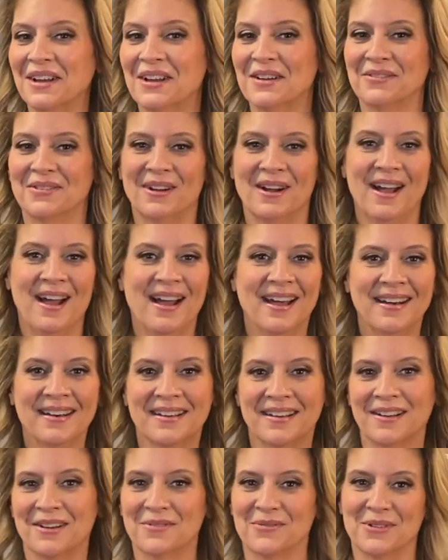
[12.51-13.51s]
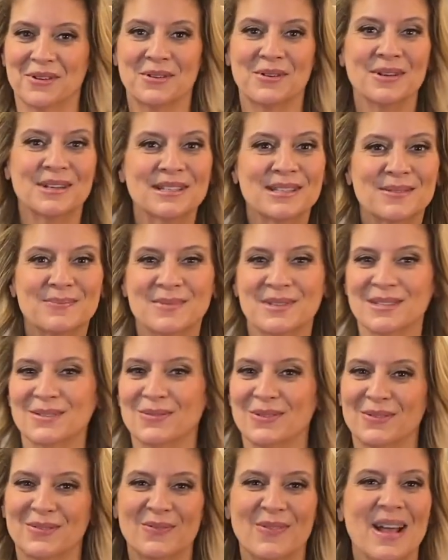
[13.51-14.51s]
for Hanukkah, for Christmas,
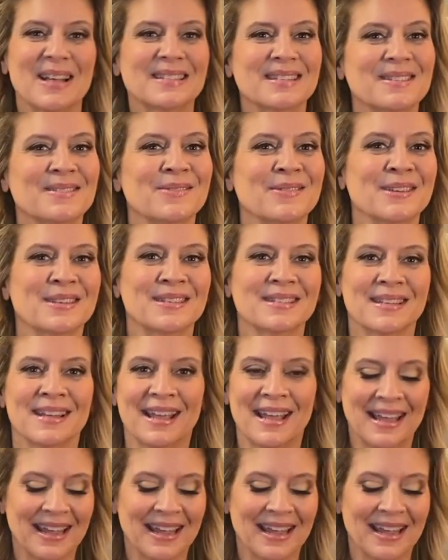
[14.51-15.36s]
for Festivus.